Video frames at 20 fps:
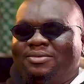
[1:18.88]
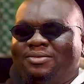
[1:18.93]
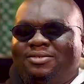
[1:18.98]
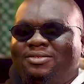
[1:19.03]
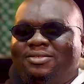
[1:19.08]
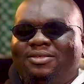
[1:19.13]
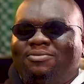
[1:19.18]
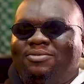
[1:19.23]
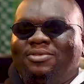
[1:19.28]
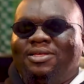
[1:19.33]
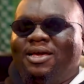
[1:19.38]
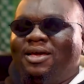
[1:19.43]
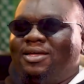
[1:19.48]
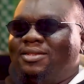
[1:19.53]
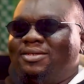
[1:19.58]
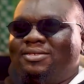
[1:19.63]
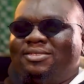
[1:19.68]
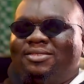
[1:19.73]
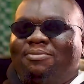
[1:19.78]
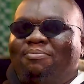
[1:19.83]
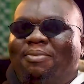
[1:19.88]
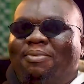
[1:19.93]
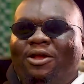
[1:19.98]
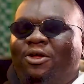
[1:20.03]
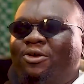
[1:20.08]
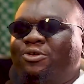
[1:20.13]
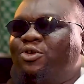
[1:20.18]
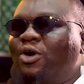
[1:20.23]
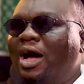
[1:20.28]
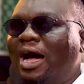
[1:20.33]
This is the
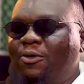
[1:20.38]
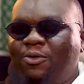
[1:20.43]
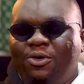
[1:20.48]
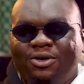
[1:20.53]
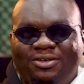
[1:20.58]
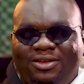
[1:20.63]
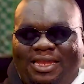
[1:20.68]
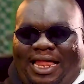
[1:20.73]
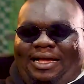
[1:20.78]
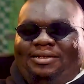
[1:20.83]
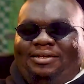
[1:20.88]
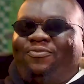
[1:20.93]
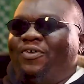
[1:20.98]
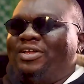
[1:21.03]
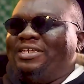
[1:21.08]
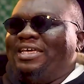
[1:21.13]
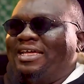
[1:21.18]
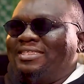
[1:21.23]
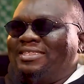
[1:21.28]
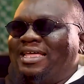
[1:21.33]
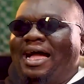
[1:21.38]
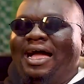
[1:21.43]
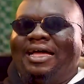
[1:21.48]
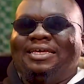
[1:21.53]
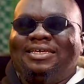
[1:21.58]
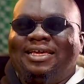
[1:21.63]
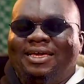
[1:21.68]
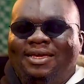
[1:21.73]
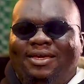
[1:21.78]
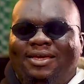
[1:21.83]
Ballon d'Or award. Like for the entire
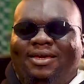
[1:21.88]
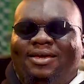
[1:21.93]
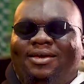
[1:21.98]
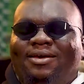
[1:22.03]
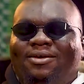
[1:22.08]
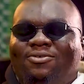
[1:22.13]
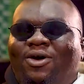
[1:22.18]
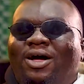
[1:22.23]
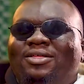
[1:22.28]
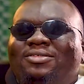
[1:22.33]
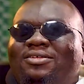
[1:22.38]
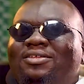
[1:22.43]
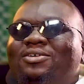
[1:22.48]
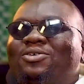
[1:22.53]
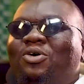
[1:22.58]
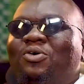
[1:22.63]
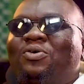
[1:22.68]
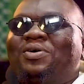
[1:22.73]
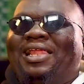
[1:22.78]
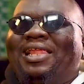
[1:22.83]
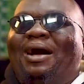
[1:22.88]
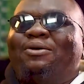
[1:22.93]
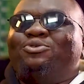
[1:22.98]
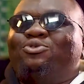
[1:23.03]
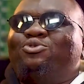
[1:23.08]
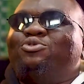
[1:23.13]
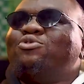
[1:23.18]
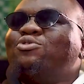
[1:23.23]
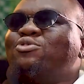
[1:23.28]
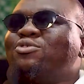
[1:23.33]
year, what did Nico Williams
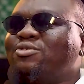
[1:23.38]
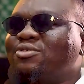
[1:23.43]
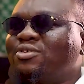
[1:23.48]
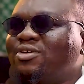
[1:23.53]
do